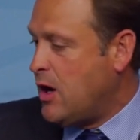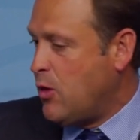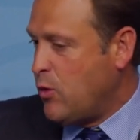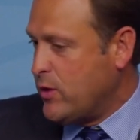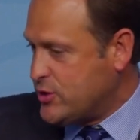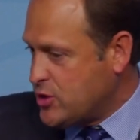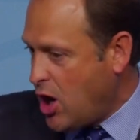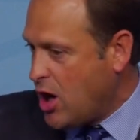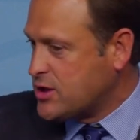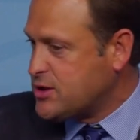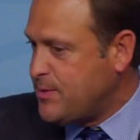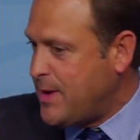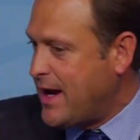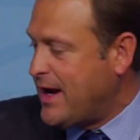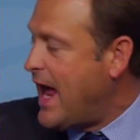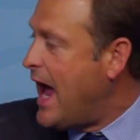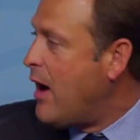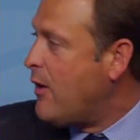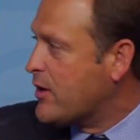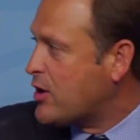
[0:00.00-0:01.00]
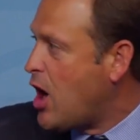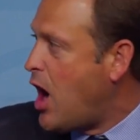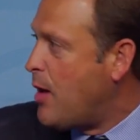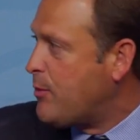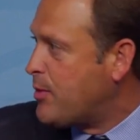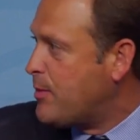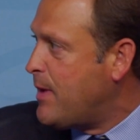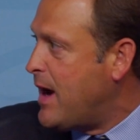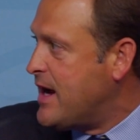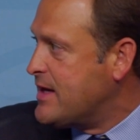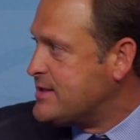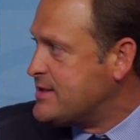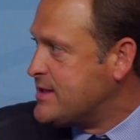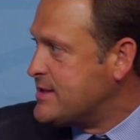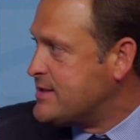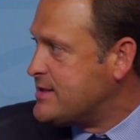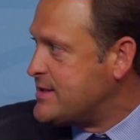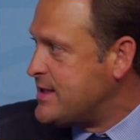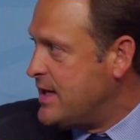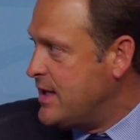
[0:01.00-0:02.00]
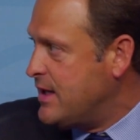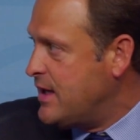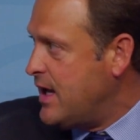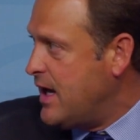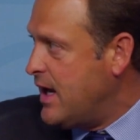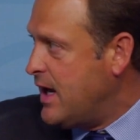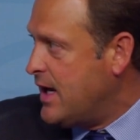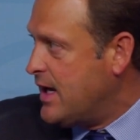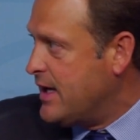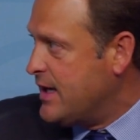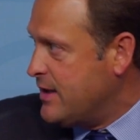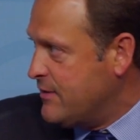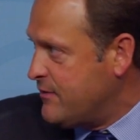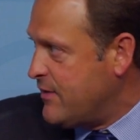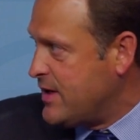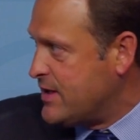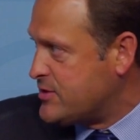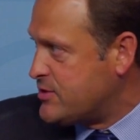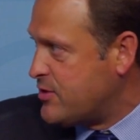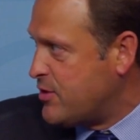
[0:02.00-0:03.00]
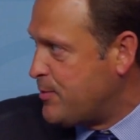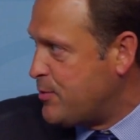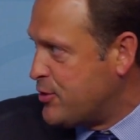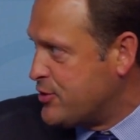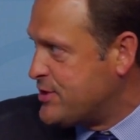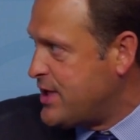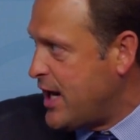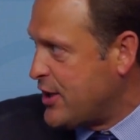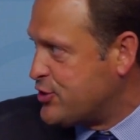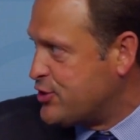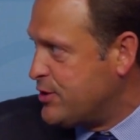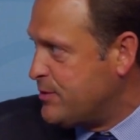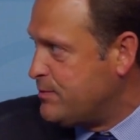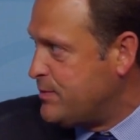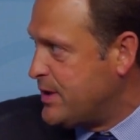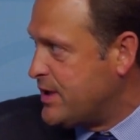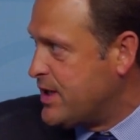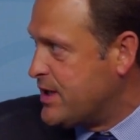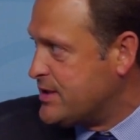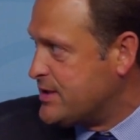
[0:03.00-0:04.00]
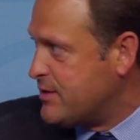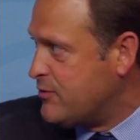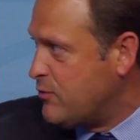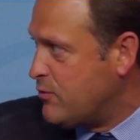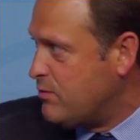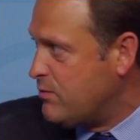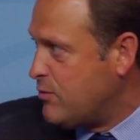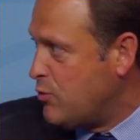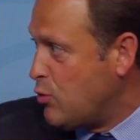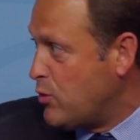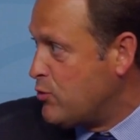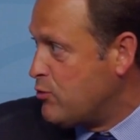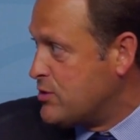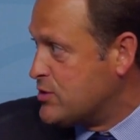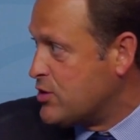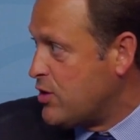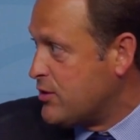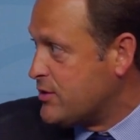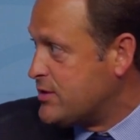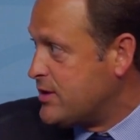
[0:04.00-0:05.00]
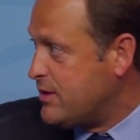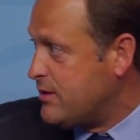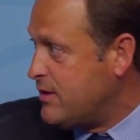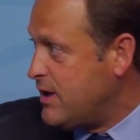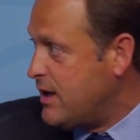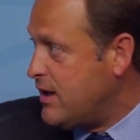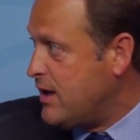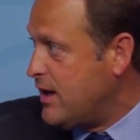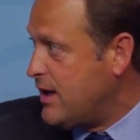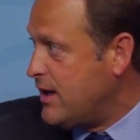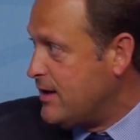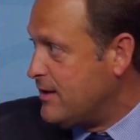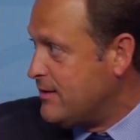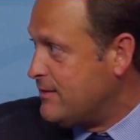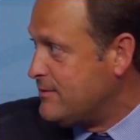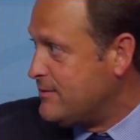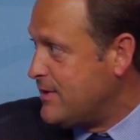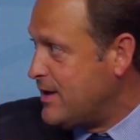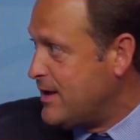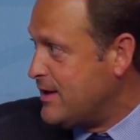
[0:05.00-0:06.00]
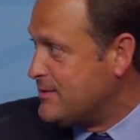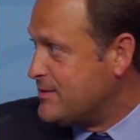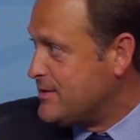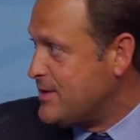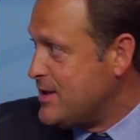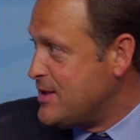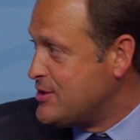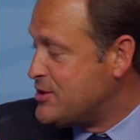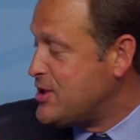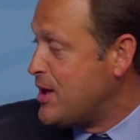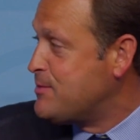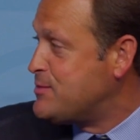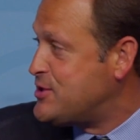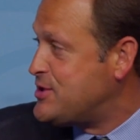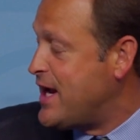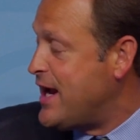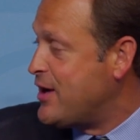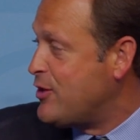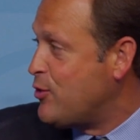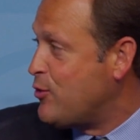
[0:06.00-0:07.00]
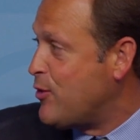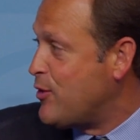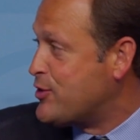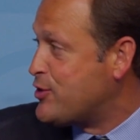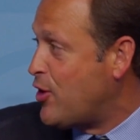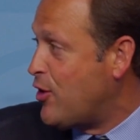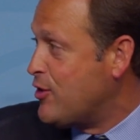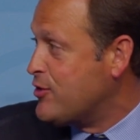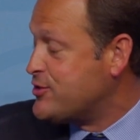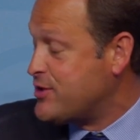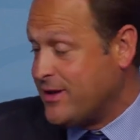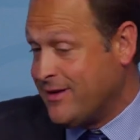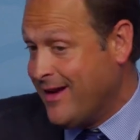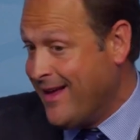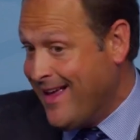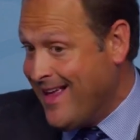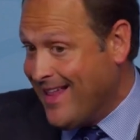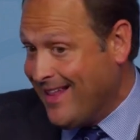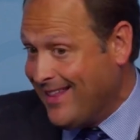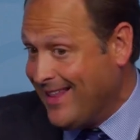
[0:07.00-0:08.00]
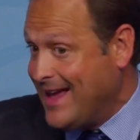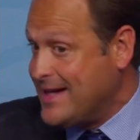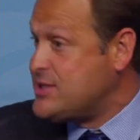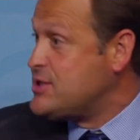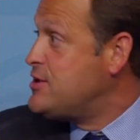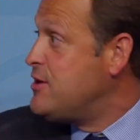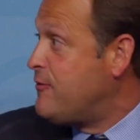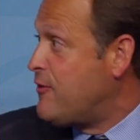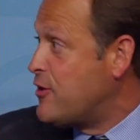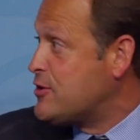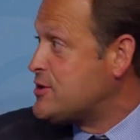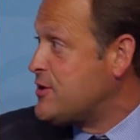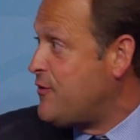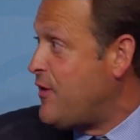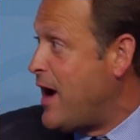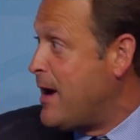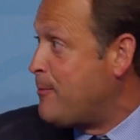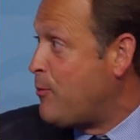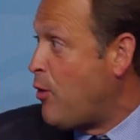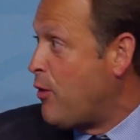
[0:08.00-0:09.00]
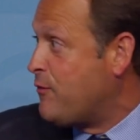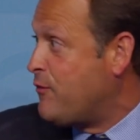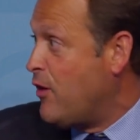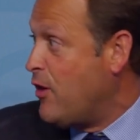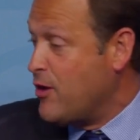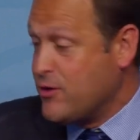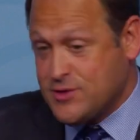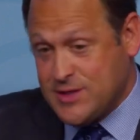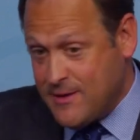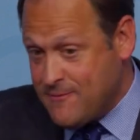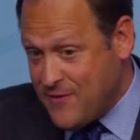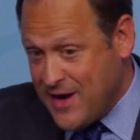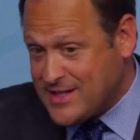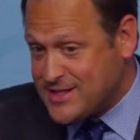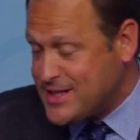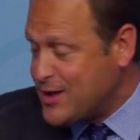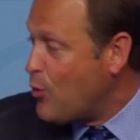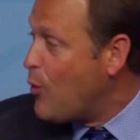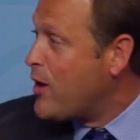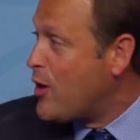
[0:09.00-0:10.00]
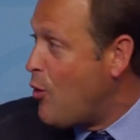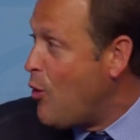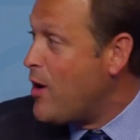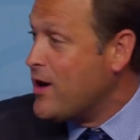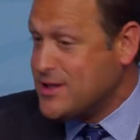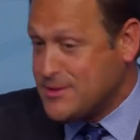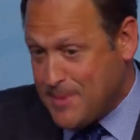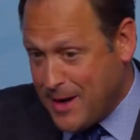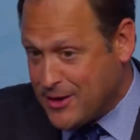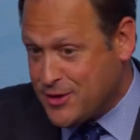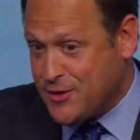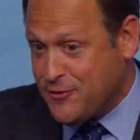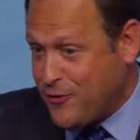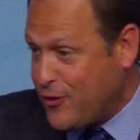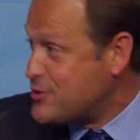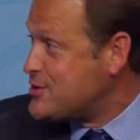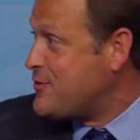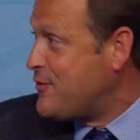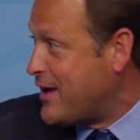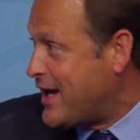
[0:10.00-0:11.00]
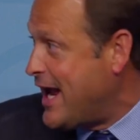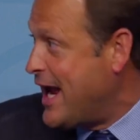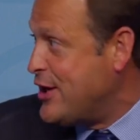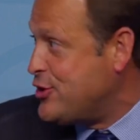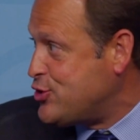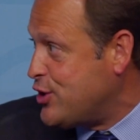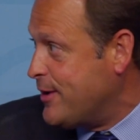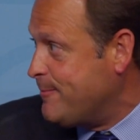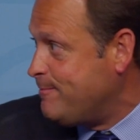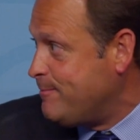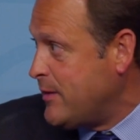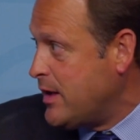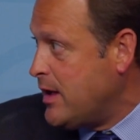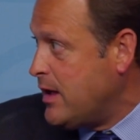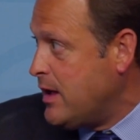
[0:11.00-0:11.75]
We talked about how it compromises investor protection because it would result in substandard returns and less diversified portfolios. Investing 101 is about diversification.